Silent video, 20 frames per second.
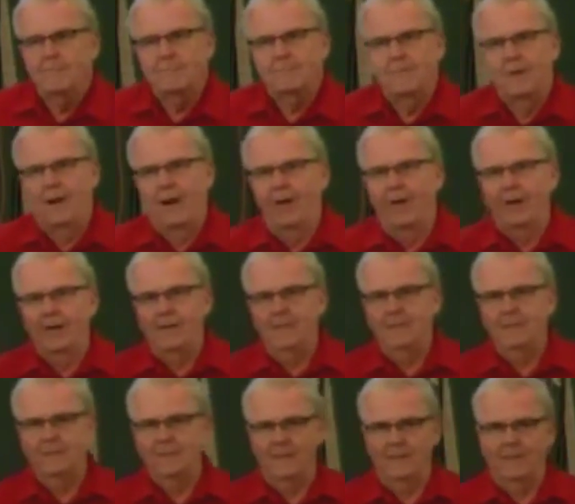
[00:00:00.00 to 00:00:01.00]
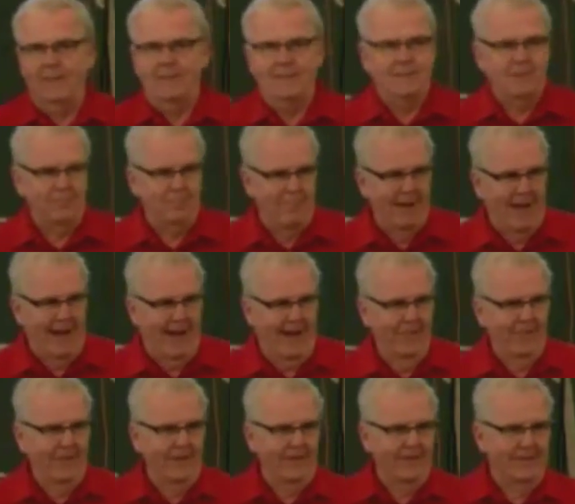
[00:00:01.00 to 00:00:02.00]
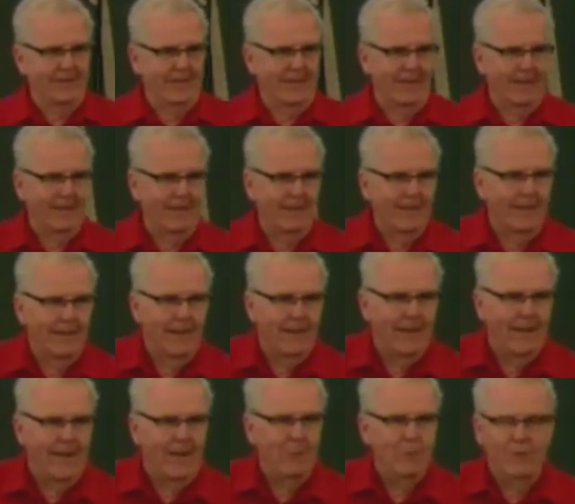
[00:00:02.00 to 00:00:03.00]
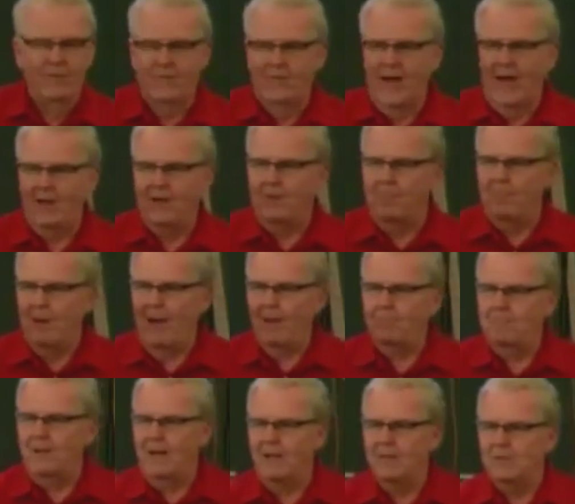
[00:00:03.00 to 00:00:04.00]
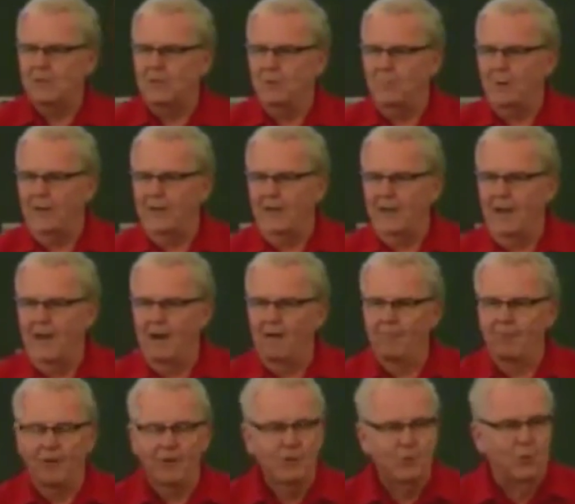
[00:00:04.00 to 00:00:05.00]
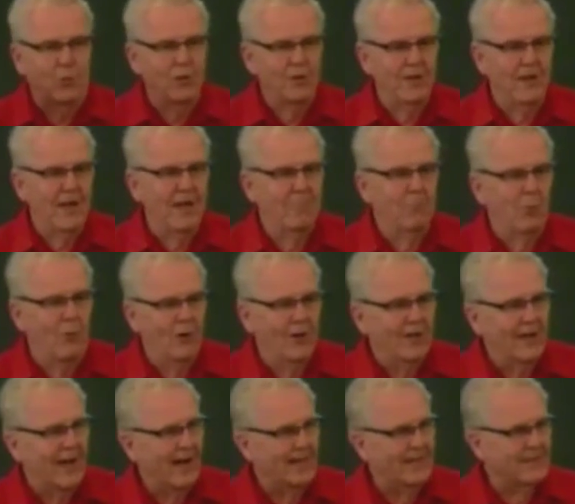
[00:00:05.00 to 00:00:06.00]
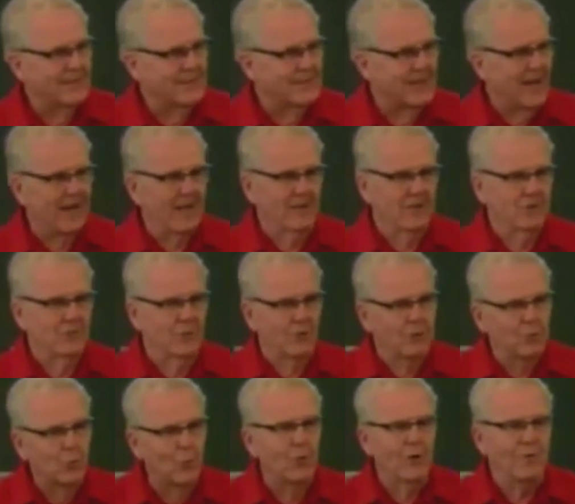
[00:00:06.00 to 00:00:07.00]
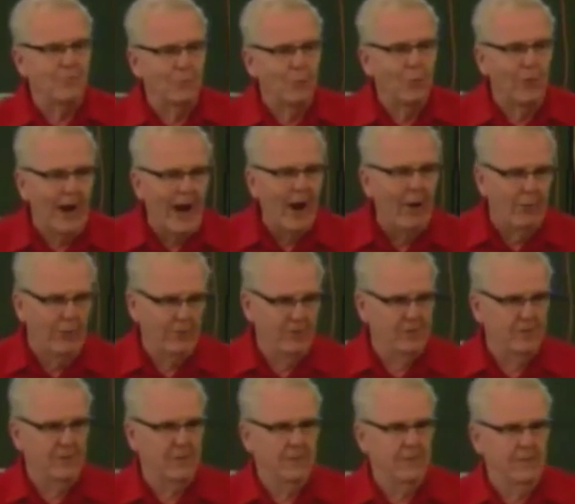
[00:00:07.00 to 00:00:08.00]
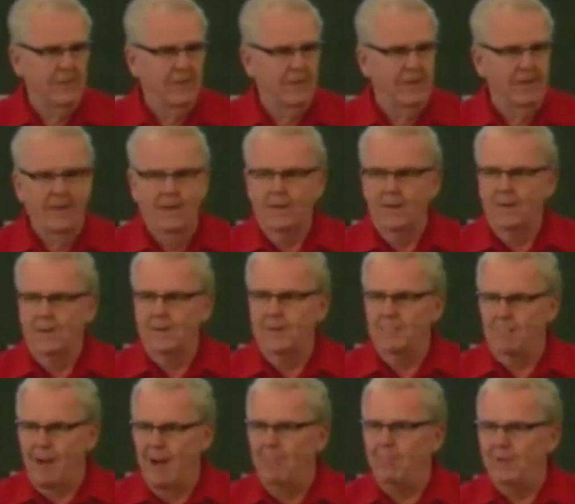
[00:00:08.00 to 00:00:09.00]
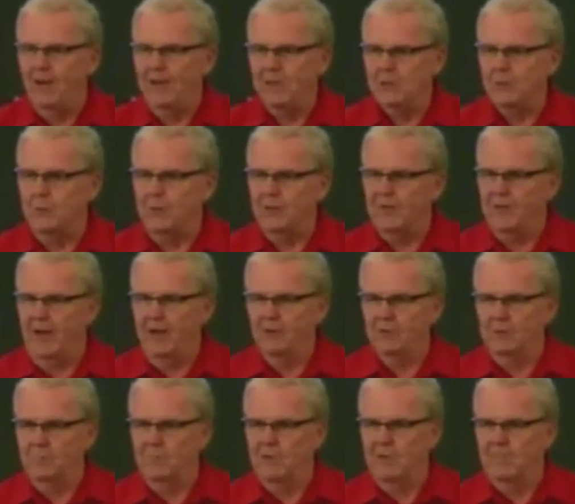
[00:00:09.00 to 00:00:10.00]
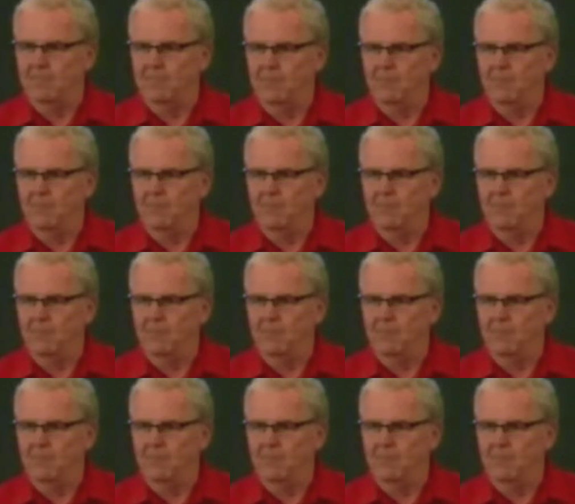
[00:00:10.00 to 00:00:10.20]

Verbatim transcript: Eric Nielsen did some math. He said he would have had to baptize somebody every 28.9 seconds for 24 hours to baptize 3,000 people.